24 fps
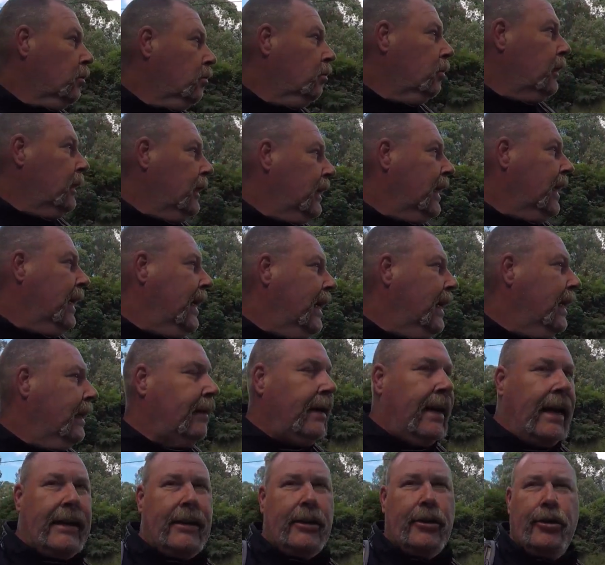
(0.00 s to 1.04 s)
We are
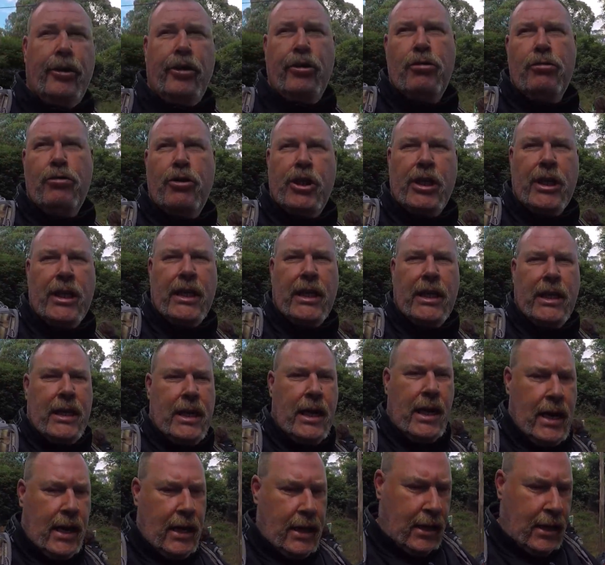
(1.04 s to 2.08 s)
at Noojee.